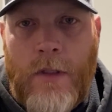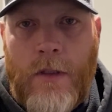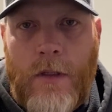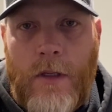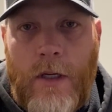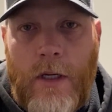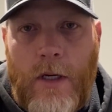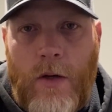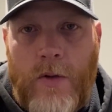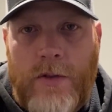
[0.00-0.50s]

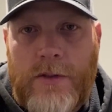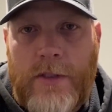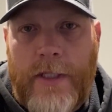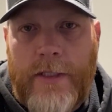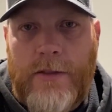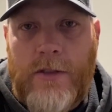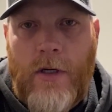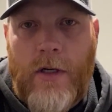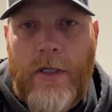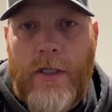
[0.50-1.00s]
I always
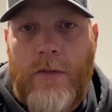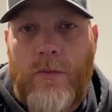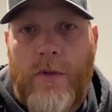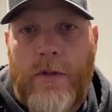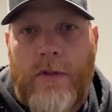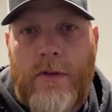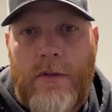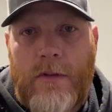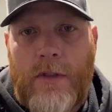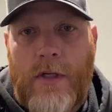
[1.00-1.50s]
like talking
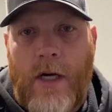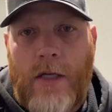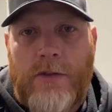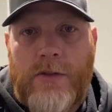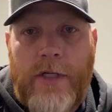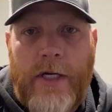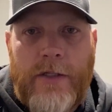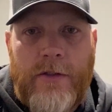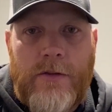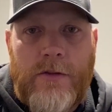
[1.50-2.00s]
with
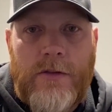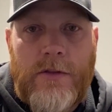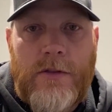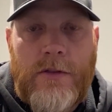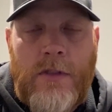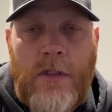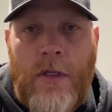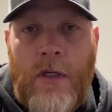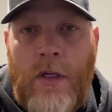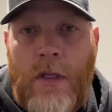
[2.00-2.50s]

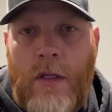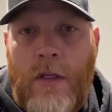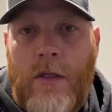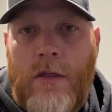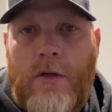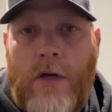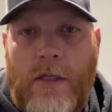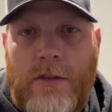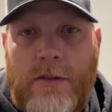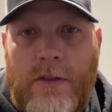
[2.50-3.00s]
contractors
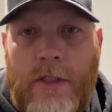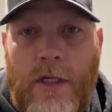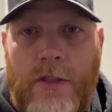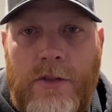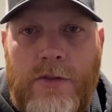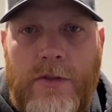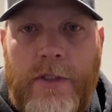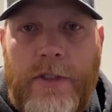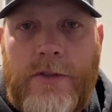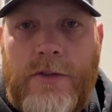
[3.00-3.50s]
across the
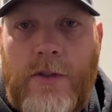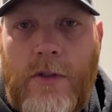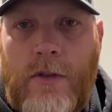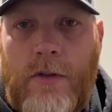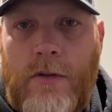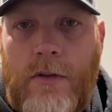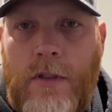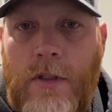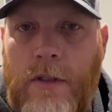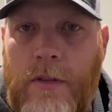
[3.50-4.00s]
country,
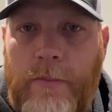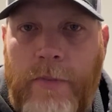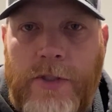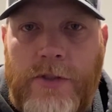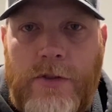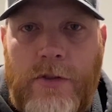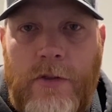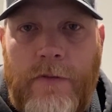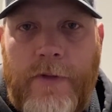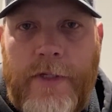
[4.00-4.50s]
so be
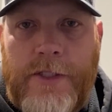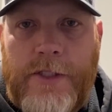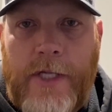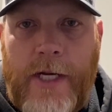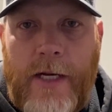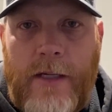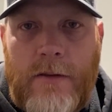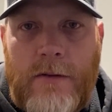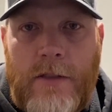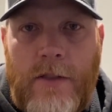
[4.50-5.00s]
sure to reach
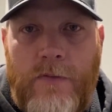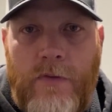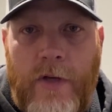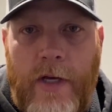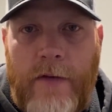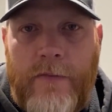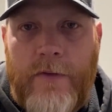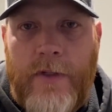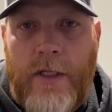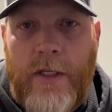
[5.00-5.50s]
out if you
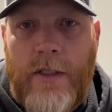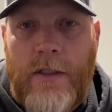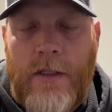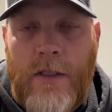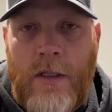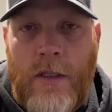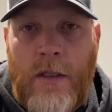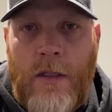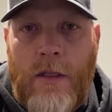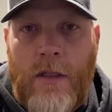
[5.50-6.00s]
have any
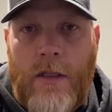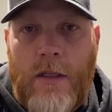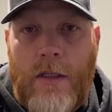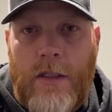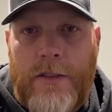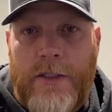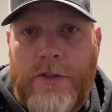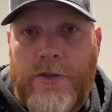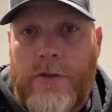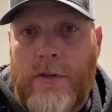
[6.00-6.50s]

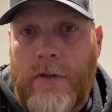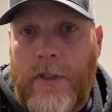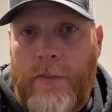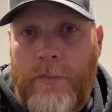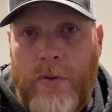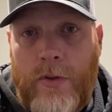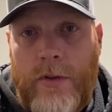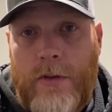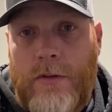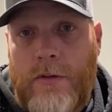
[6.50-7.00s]
additional
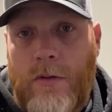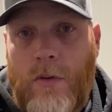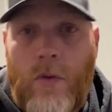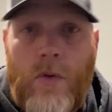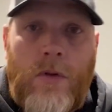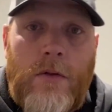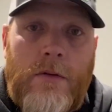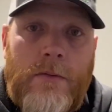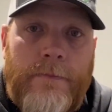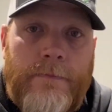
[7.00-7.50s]
input
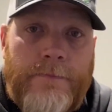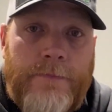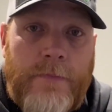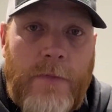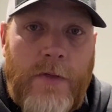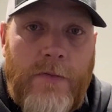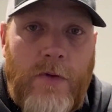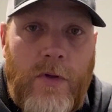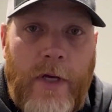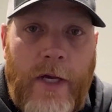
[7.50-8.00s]
or
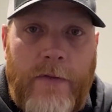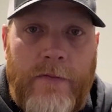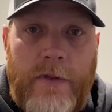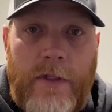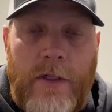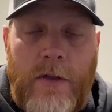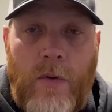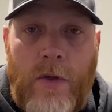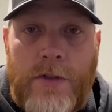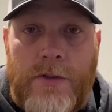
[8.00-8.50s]
if you have
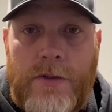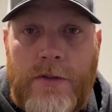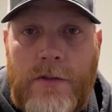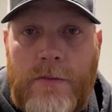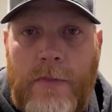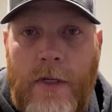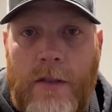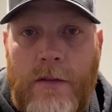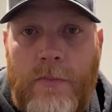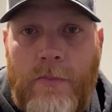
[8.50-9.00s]
any questions
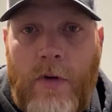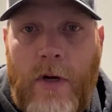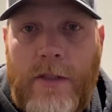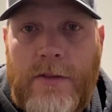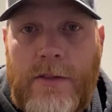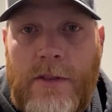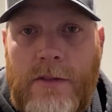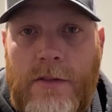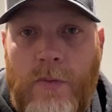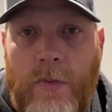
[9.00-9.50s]
about the
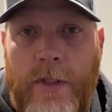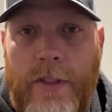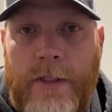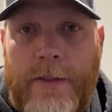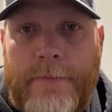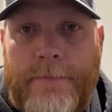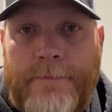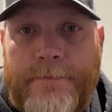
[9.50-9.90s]
process that we did.